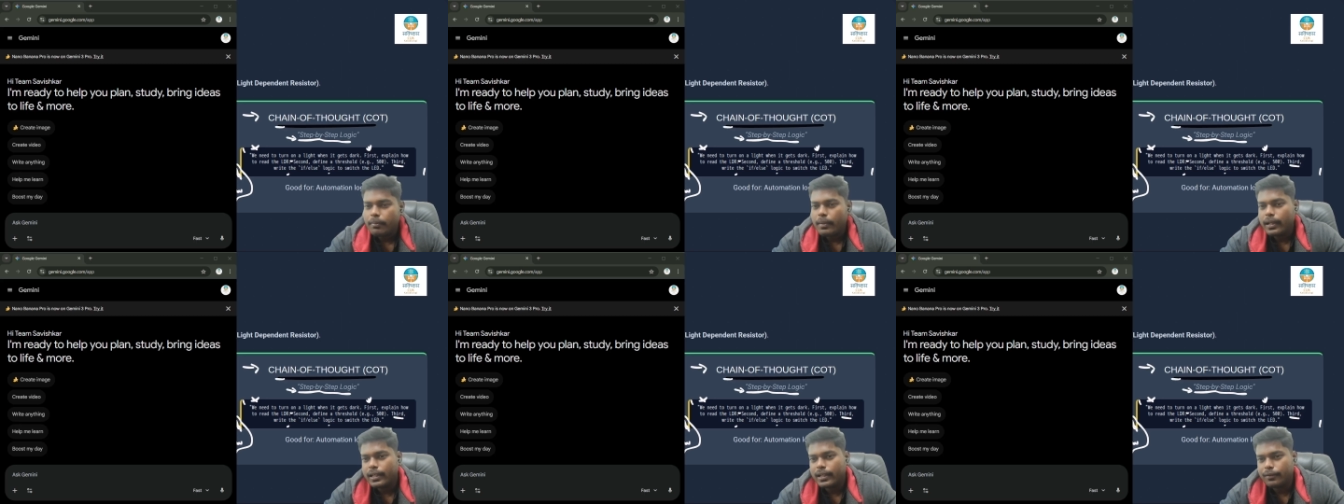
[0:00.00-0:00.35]

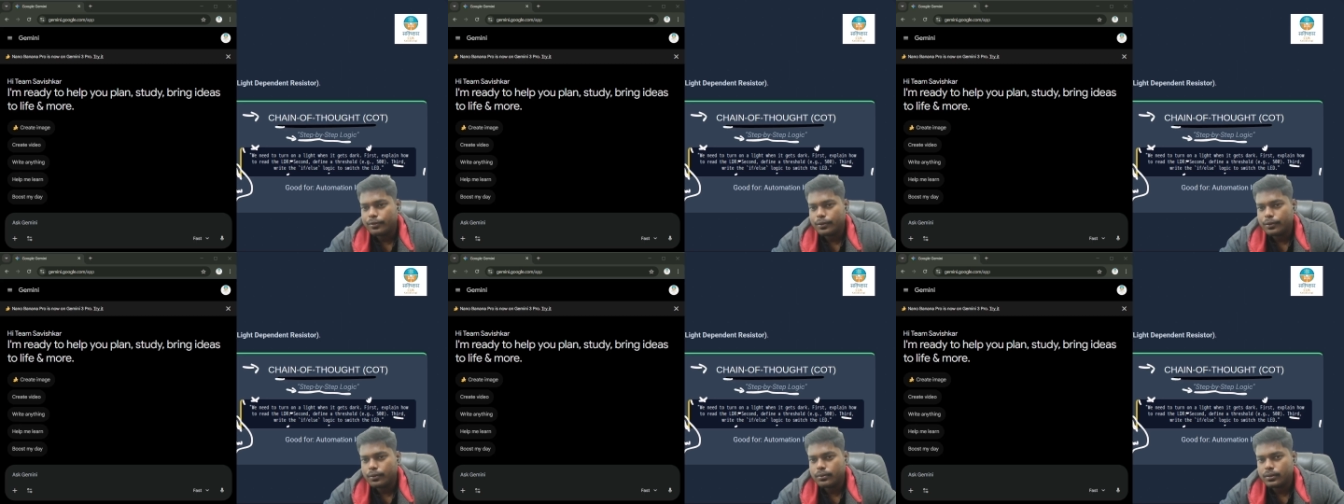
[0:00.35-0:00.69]
it may
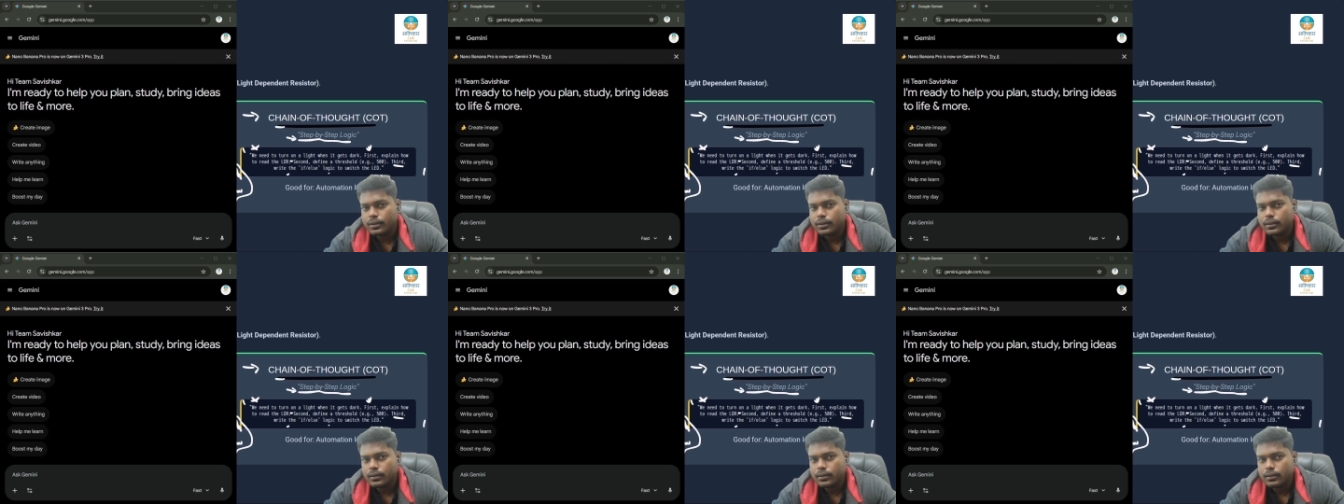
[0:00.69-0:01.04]
give
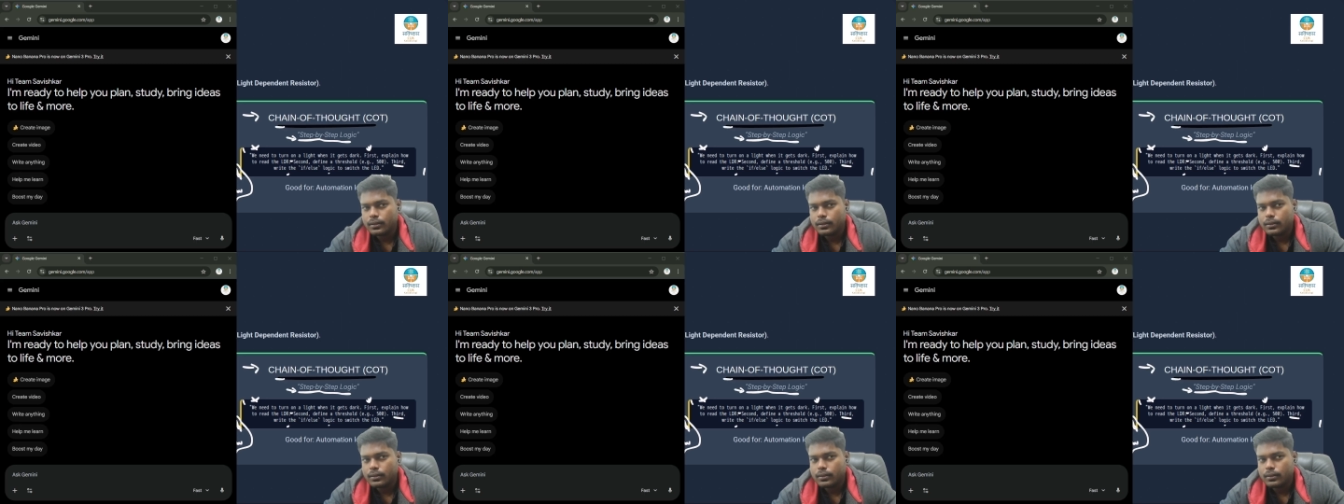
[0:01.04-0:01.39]
you
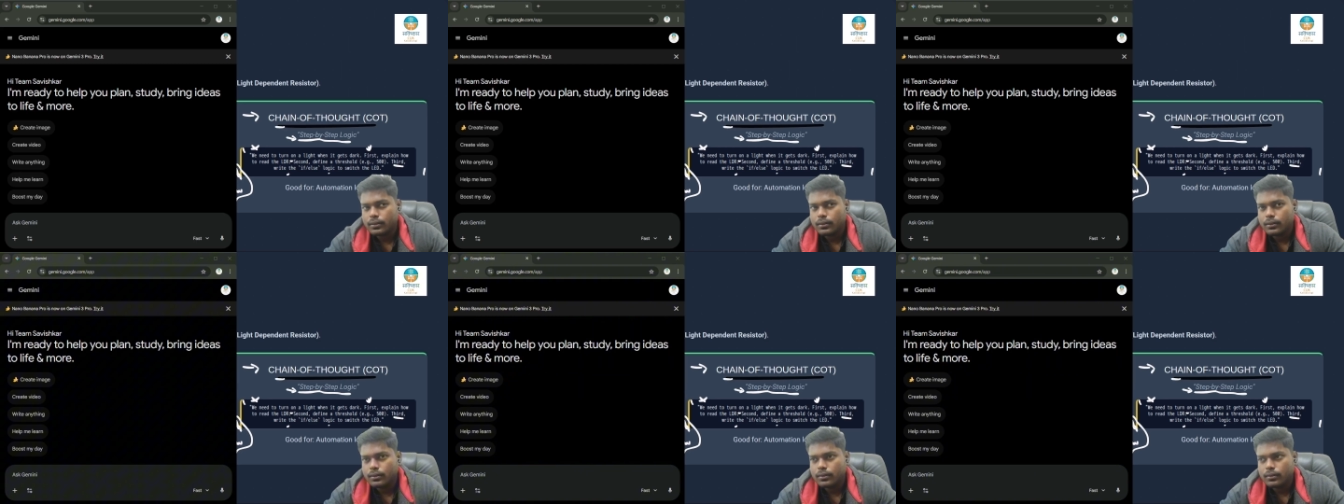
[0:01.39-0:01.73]

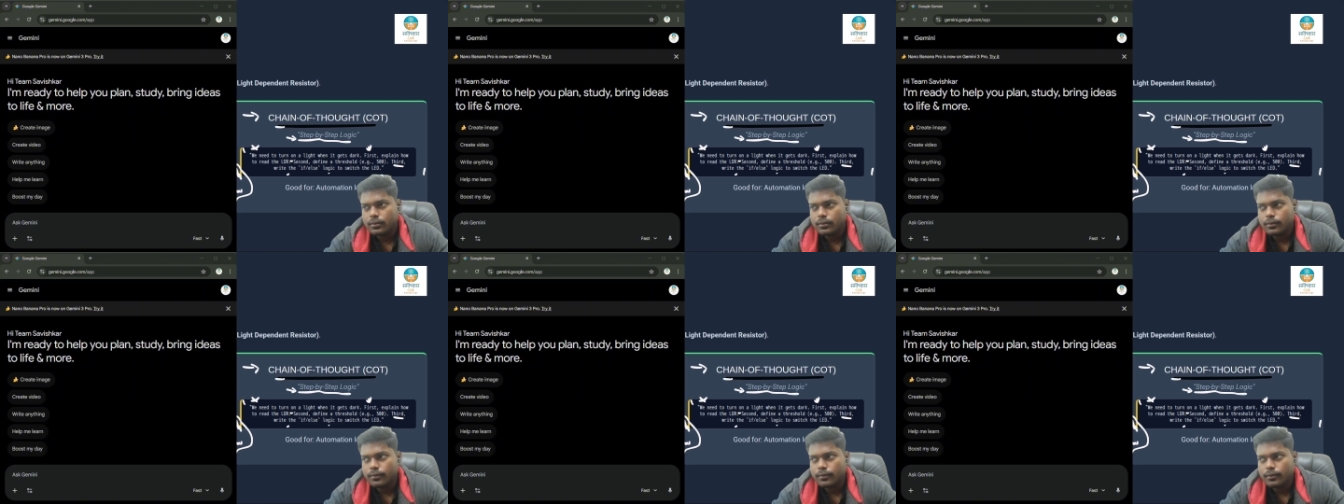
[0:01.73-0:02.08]

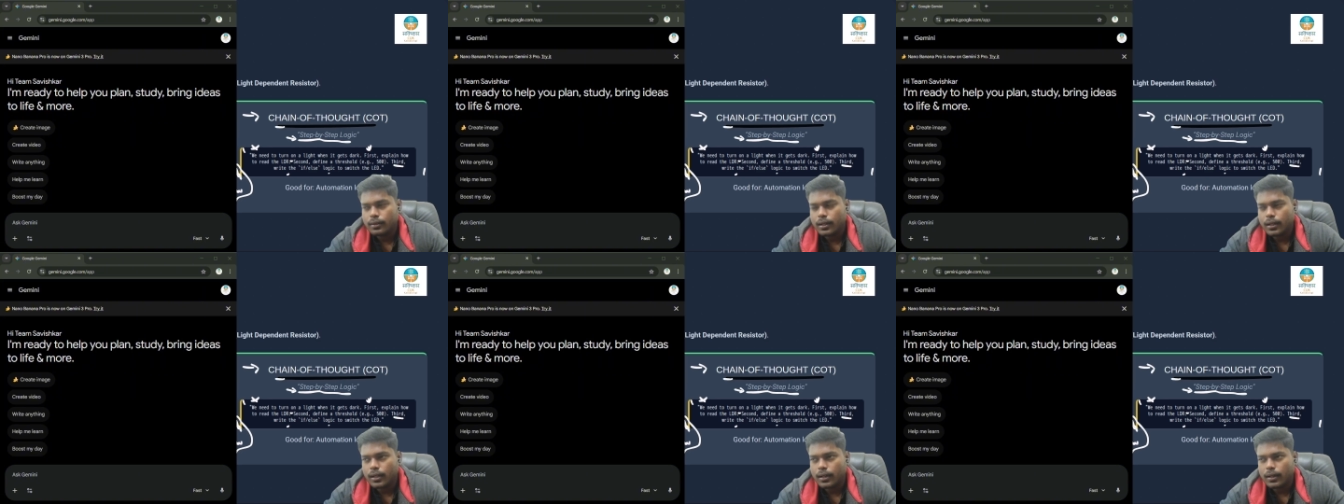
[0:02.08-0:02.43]

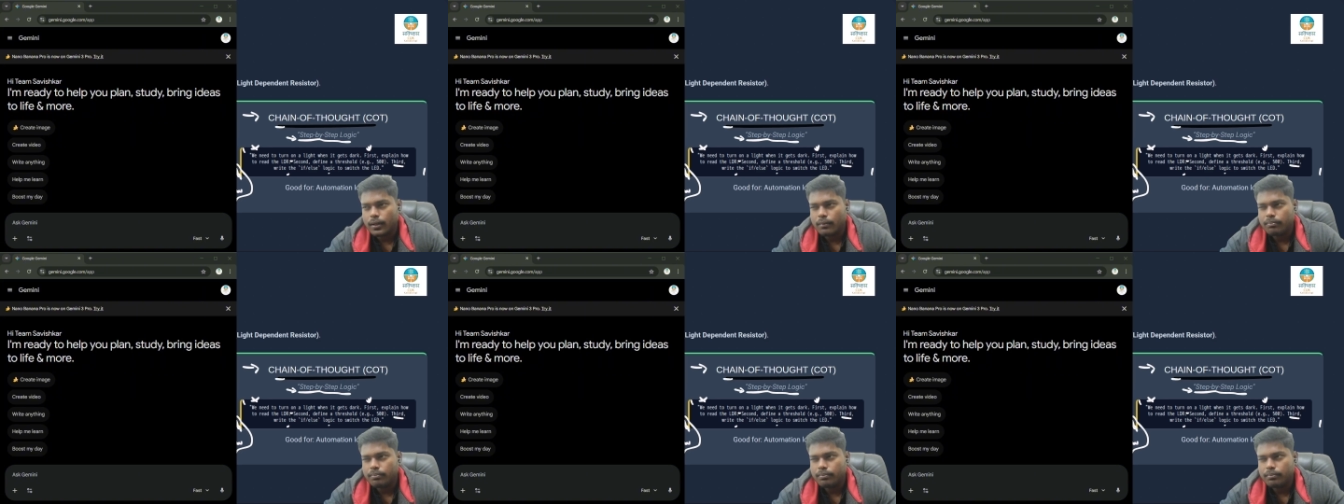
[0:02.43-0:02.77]

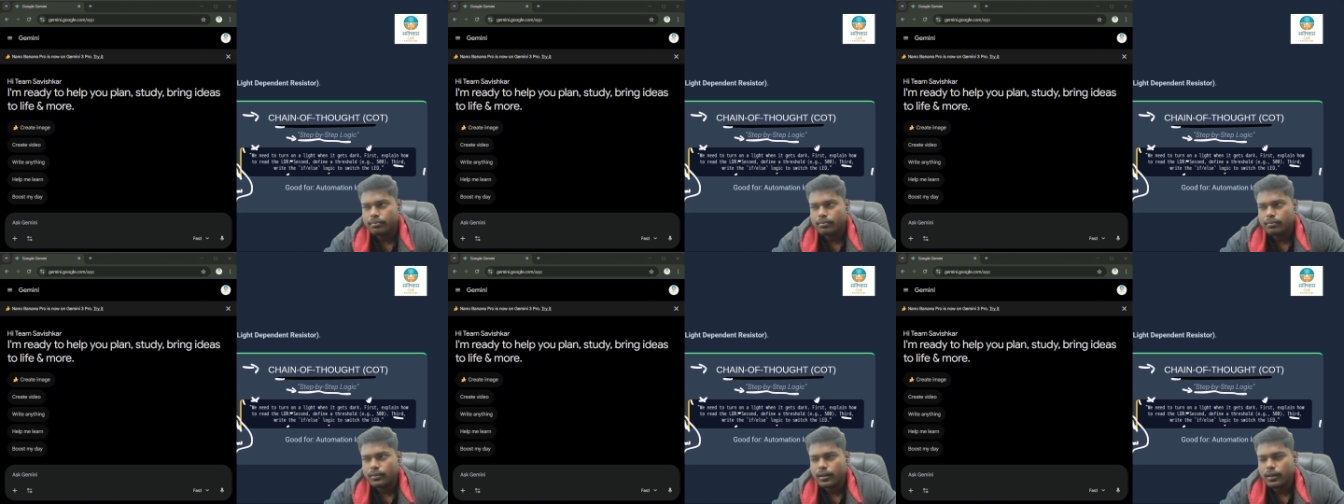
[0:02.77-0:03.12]
a
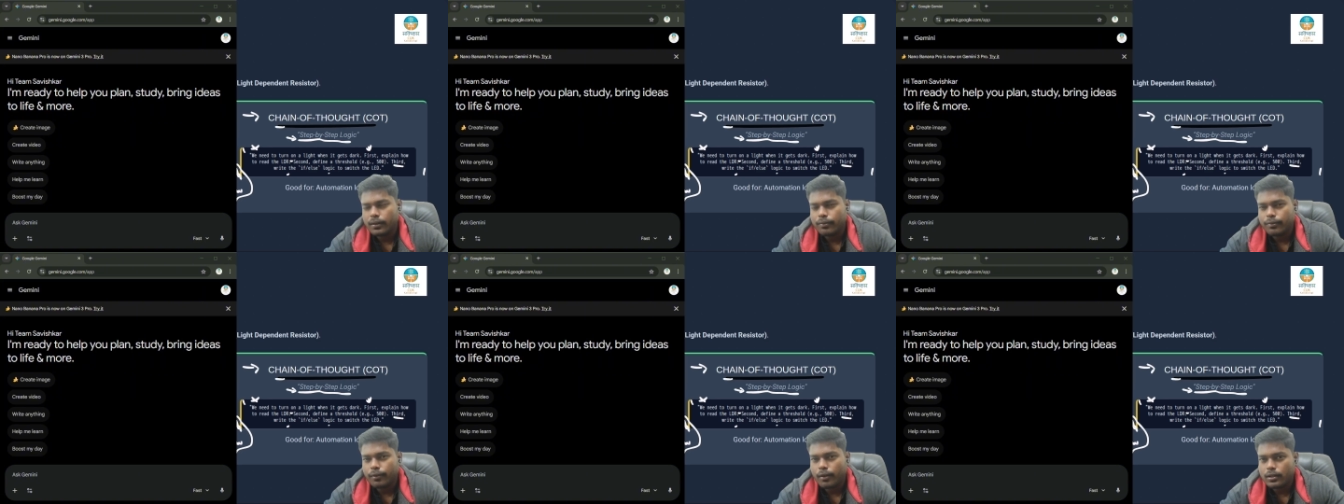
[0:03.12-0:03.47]

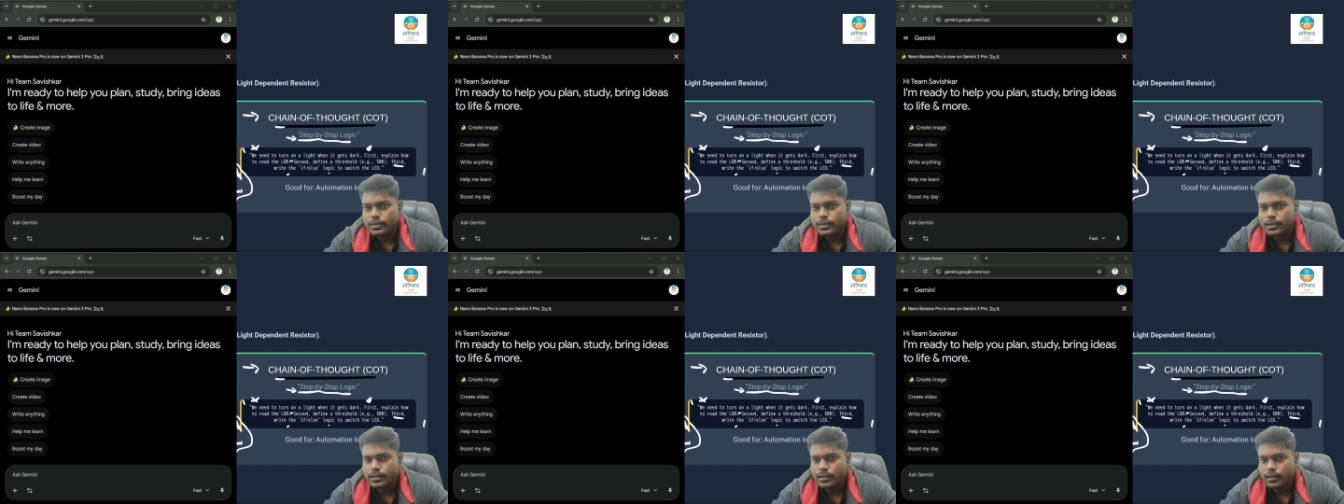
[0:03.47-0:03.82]

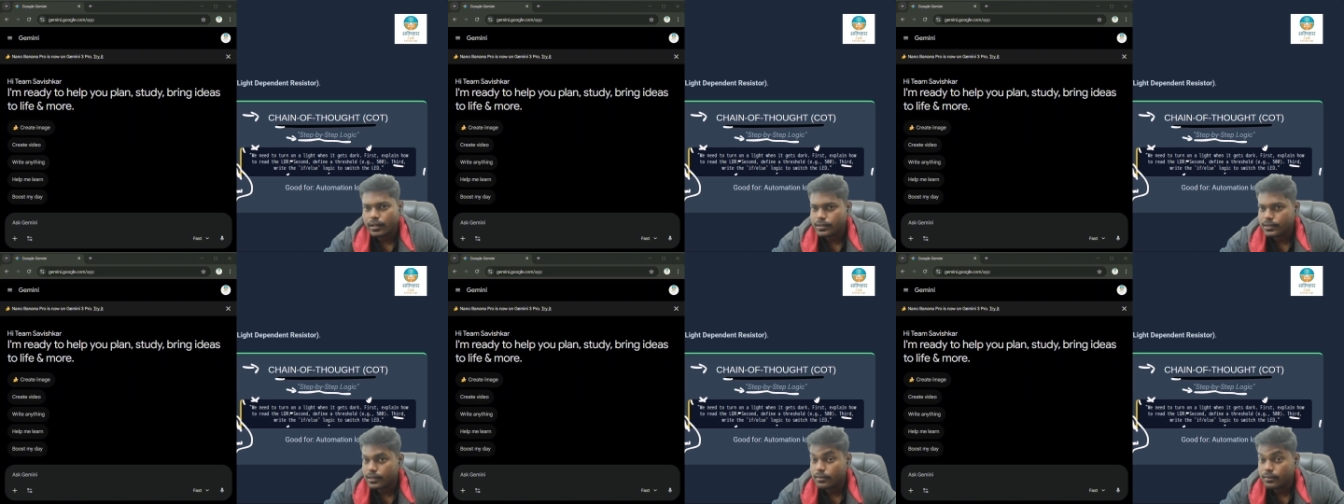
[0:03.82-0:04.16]
false
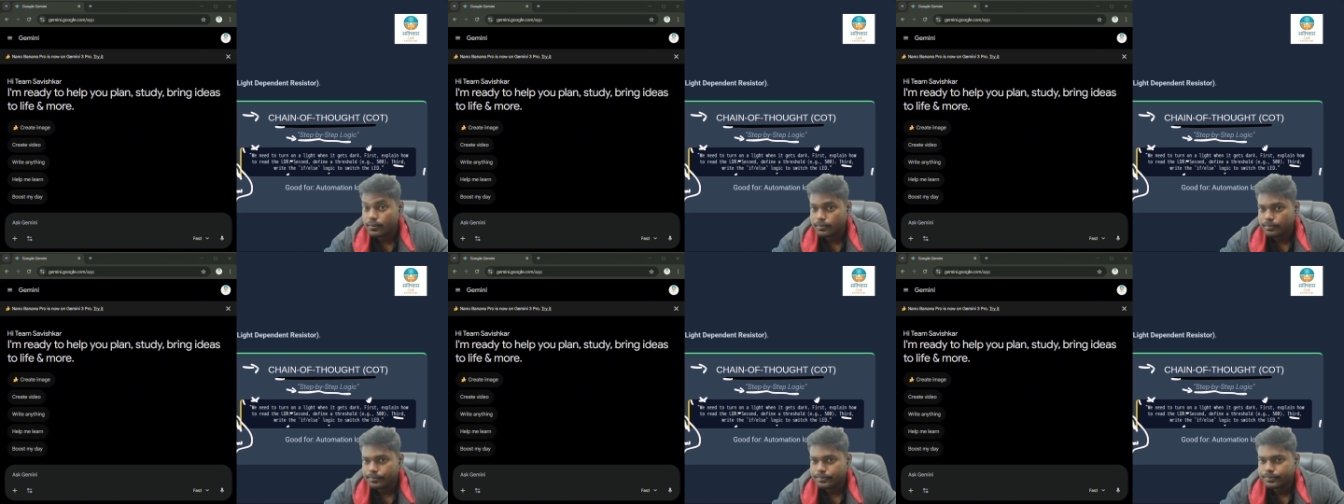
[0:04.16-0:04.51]

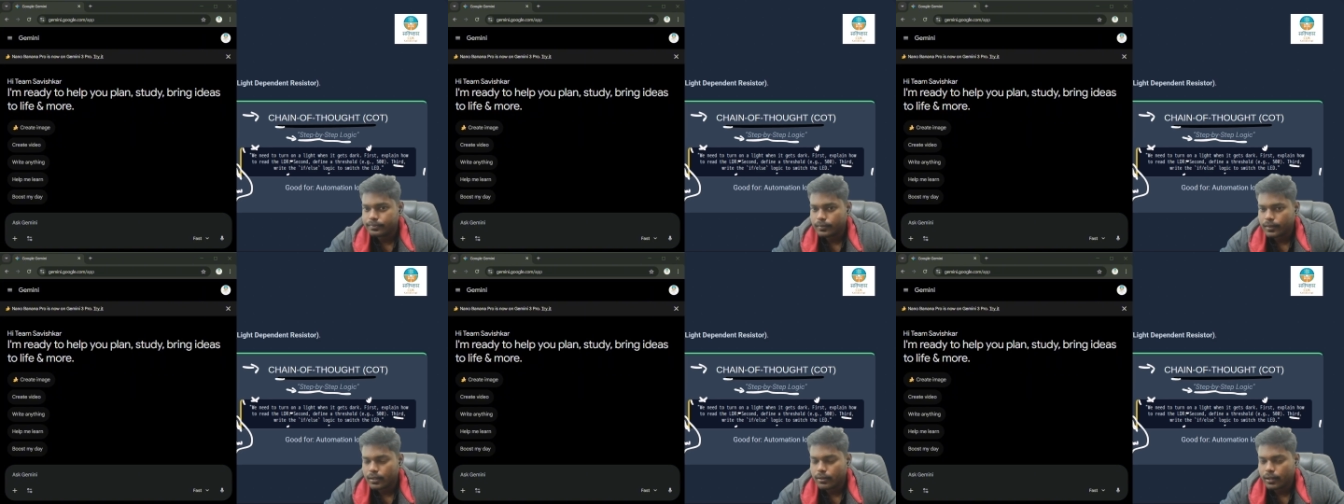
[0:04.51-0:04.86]
result,
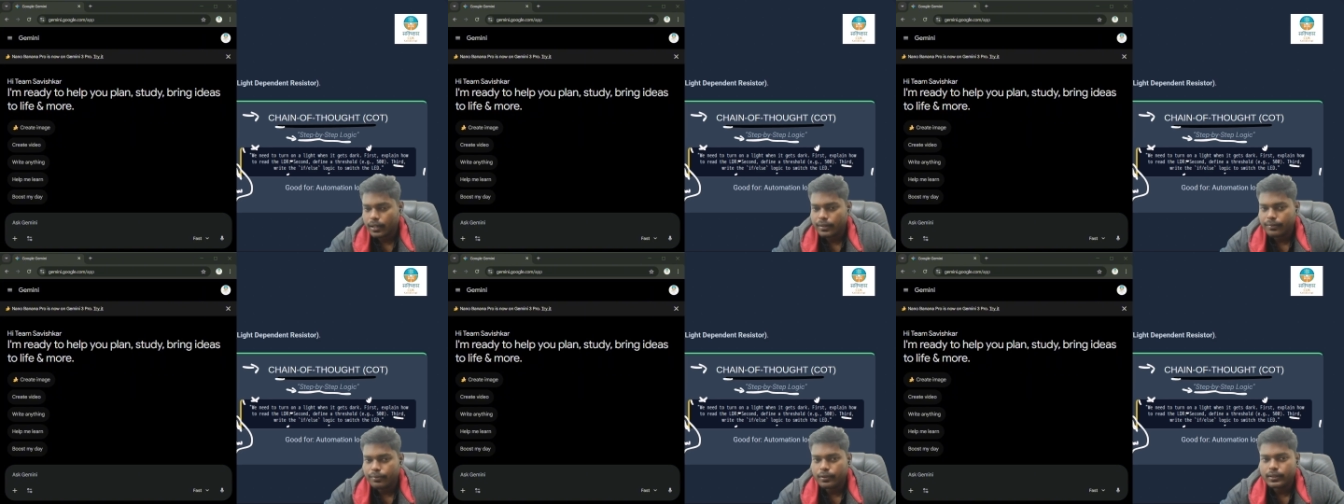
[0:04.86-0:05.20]

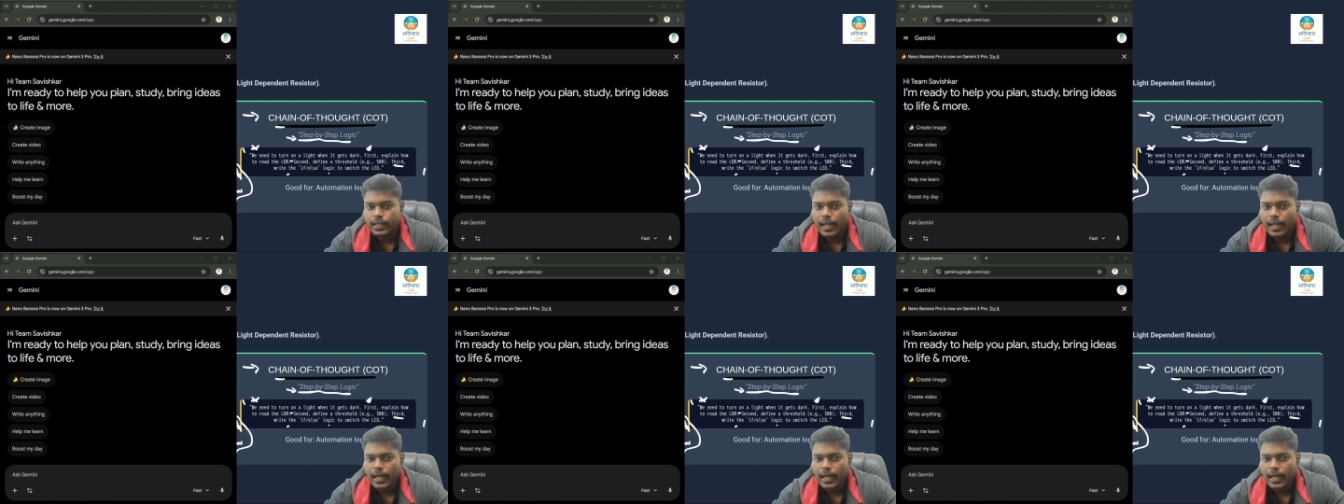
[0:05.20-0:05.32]
right?